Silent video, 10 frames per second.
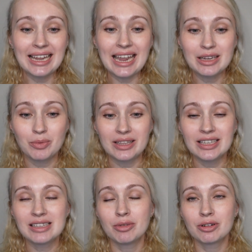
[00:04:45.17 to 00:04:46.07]
Anyway,
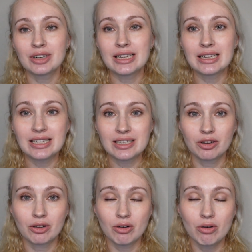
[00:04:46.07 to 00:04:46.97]
this burr is
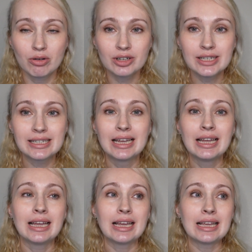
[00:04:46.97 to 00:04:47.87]
coarse,
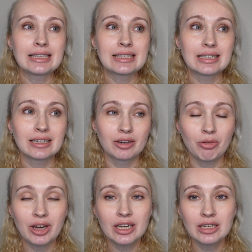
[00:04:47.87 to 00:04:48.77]
it's
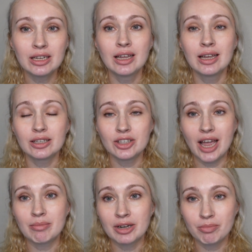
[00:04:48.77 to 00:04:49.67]
green,
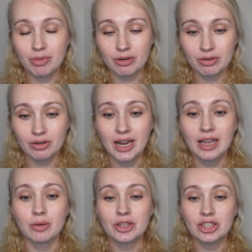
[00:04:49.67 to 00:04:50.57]
diamond burr,
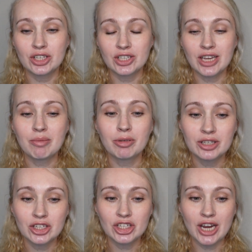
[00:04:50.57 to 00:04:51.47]
which is
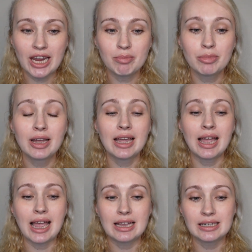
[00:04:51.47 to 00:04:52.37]
tapered in shape
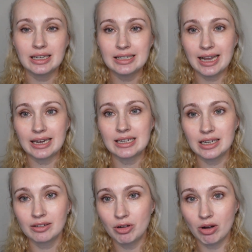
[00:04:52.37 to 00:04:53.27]
and it's
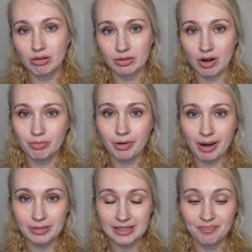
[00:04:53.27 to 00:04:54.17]
ideal for all crown
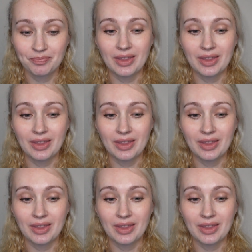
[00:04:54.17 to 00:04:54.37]
preps.